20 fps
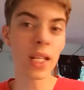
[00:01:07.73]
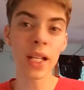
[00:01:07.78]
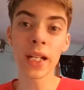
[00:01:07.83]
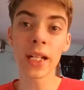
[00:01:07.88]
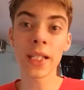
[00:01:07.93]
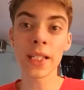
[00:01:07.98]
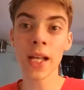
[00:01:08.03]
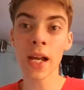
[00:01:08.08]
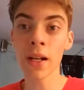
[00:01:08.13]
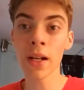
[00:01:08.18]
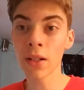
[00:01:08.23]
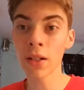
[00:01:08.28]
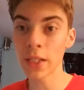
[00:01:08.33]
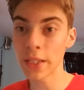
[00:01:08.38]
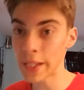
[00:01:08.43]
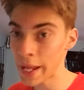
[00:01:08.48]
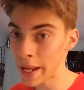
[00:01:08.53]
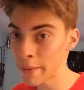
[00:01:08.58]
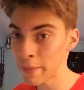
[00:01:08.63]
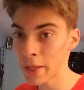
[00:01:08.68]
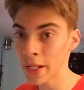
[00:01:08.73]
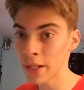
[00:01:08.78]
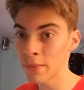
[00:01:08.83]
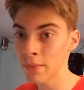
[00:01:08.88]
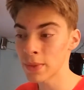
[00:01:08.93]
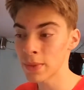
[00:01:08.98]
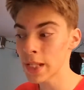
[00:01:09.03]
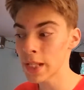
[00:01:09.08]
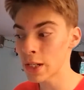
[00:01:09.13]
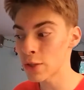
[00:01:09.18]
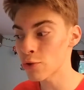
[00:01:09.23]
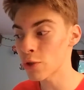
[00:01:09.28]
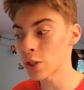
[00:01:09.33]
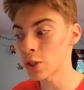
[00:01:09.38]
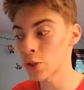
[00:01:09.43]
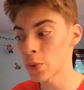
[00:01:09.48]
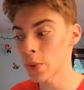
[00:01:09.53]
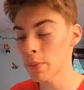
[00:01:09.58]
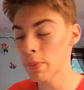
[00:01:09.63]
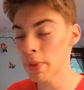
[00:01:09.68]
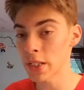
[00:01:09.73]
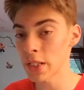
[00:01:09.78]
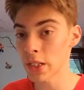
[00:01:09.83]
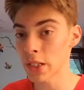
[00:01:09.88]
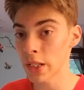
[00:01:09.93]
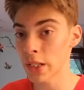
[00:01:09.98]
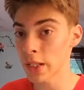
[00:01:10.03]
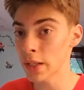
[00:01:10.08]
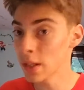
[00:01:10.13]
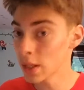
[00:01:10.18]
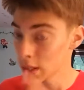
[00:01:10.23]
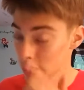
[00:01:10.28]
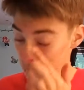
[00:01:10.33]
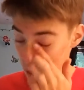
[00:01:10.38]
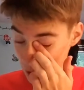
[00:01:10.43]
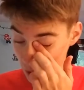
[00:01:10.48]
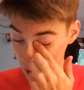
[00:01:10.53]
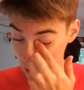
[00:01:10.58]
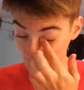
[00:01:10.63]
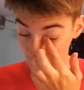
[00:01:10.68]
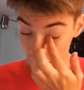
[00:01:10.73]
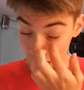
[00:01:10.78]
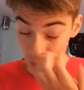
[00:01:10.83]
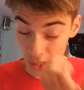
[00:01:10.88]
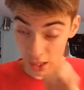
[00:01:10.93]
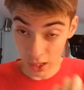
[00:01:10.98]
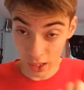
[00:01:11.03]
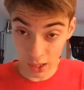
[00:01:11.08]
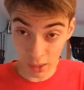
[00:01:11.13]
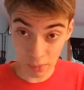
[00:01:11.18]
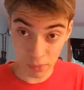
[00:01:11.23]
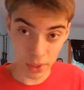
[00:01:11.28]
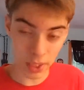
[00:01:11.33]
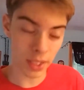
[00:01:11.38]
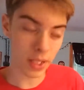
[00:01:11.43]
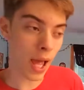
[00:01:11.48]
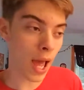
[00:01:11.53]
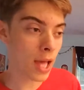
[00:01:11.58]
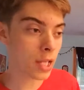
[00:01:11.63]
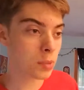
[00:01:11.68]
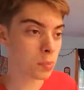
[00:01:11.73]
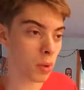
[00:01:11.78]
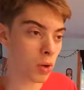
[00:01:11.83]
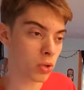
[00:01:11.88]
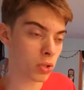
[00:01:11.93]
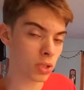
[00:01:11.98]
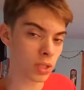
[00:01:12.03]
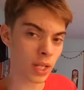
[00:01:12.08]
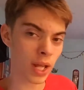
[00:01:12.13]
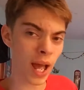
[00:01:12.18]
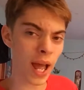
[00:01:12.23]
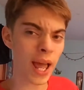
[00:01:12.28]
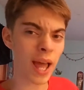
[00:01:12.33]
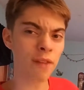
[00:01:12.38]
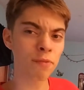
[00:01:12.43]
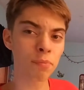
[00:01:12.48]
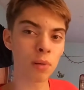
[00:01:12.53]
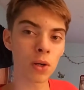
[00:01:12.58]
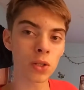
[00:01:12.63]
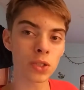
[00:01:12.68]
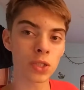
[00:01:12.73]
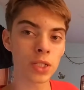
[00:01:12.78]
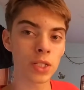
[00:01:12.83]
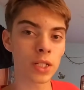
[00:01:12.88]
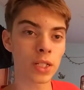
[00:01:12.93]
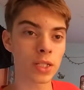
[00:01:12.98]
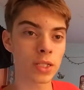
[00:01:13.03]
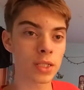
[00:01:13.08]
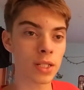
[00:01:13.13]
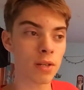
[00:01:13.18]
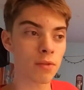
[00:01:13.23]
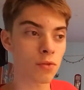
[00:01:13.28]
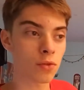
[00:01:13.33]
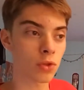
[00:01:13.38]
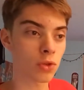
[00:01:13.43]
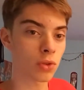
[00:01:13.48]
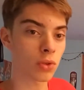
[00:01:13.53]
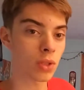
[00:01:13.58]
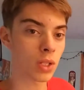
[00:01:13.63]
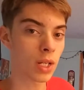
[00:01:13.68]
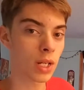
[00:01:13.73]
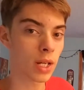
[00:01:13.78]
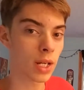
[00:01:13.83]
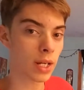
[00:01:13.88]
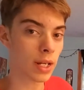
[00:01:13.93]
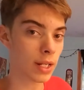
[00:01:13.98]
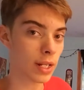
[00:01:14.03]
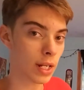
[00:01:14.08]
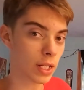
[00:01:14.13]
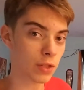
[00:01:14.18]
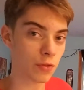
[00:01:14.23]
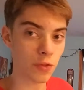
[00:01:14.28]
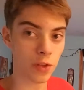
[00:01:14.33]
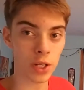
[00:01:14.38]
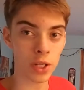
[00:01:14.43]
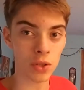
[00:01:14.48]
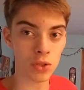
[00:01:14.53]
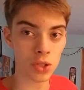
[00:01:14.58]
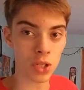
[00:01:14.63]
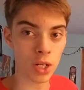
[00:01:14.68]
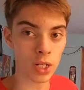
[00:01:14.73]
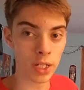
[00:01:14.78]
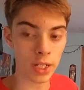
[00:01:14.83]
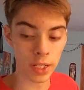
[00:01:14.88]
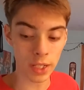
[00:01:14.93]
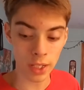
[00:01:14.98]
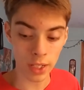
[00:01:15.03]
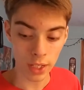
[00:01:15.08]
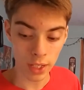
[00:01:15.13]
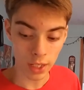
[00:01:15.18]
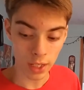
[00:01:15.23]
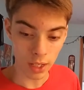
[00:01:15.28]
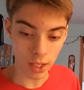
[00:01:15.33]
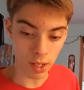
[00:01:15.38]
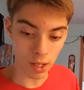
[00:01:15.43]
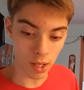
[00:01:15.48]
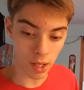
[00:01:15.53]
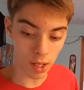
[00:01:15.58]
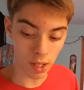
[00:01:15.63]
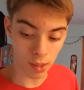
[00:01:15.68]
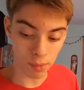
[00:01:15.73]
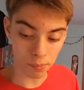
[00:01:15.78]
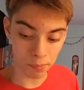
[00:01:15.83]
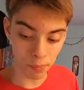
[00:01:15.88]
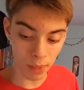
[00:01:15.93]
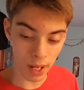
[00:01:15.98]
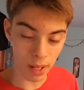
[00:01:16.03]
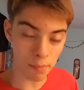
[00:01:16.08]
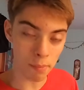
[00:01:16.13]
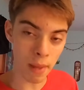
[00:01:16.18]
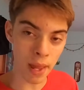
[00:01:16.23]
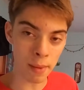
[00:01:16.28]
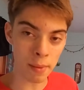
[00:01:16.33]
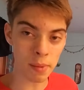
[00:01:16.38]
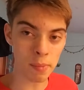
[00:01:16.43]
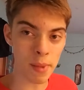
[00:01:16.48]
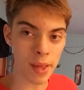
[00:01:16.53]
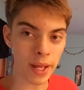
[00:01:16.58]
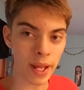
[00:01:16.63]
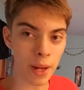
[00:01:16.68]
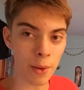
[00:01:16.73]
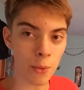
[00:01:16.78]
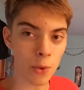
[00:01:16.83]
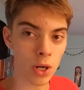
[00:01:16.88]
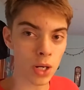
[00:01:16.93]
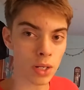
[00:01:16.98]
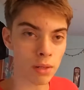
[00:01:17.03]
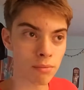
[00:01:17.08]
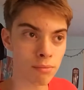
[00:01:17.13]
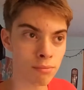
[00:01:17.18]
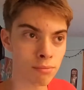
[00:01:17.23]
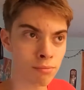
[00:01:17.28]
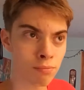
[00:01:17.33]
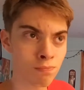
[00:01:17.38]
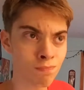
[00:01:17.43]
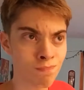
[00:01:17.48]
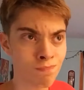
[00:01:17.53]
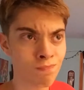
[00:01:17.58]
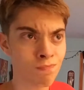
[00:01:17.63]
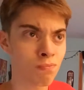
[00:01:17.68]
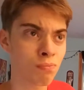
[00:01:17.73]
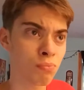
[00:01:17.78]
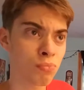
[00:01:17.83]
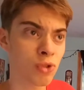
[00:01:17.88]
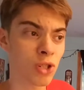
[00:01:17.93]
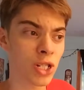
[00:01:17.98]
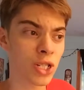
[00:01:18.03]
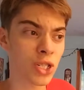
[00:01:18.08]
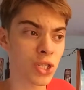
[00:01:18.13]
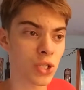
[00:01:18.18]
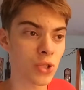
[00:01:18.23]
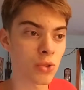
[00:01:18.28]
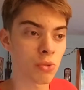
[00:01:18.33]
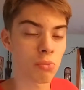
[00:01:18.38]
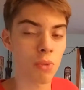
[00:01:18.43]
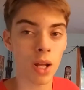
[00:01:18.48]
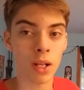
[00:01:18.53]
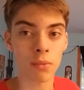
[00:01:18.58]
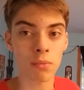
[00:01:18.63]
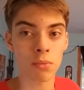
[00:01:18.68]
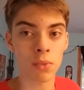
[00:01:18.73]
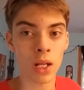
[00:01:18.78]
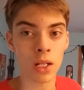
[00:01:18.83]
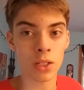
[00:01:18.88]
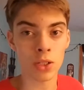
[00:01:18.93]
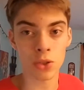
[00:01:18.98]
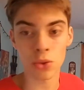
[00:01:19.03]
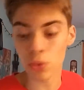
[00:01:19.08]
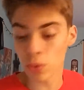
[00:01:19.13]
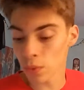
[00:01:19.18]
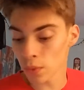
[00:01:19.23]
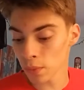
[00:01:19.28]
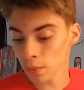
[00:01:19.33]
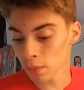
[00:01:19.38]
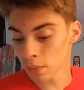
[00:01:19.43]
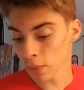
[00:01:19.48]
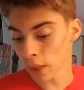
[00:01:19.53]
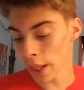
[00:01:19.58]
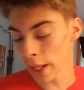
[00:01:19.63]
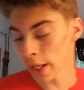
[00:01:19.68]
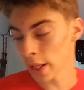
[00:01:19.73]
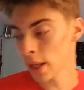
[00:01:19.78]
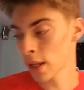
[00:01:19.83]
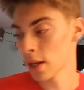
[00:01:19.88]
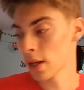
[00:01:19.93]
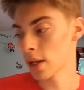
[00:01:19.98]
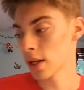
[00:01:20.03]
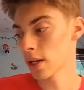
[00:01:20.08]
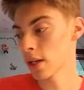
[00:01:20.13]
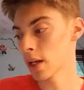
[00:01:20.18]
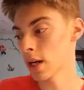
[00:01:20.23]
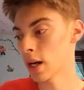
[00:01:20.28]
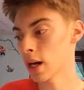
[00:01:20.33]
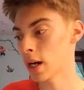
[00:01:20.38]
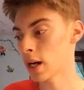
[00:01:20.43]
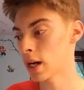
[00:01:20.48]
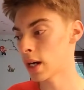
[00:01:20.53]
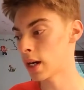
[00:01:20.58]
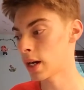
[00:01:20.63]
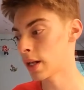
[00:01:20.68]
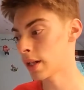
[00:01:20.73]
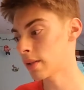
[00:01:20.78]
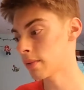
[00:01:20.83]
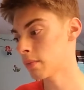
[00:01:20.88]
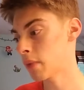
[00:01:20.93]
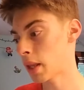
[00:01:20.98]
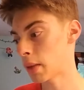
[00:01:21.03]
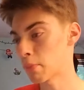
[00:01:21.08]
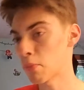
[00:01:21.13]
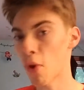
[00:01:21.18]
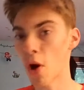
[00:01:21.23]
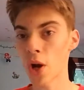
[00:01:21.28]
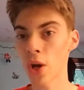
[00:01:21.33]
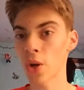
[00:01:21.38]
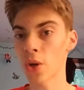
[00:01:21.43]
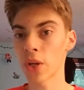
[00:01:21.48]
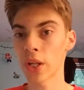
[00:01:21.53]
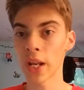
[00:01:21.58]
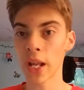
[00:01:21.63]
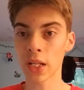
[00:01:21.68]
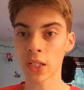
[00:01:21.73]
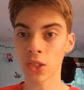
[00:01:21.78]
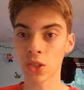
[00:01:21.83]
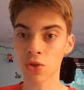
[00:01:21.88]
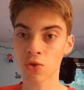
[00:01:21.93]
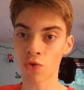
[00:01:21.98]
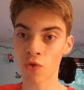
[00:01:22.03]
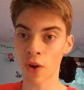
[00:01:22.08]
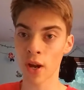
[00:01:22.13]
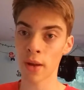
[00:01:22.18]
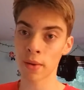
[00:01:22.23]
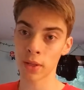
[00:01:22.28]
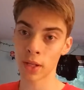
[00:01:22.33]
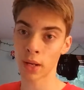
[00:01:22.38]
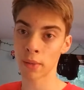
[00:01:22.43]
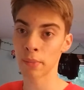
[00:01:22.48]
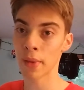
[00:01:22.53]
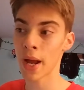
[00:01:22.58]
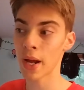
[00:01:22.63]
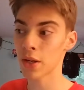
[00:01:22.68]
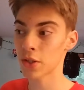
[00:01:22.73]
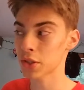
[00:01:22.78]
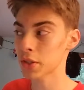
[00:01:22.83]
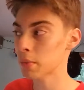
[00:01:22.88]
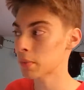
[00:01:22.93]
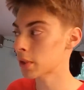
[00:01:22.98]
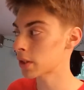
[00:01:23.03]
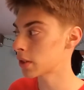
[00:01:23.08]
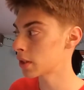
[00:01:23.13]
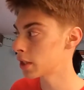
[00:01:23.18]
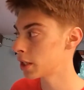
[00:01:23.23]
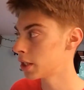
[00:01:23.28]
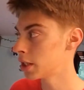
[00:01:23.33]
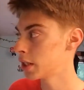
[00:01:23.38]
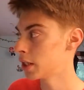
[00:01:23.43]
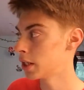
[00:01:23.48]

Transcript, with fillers: an entire gaming centric to it basically. Um, it has post. I have posted several Knex videos on it. Um, I may be making one pretty soon, not not too late. Uh, like Mario Knex Grand Comeback or something.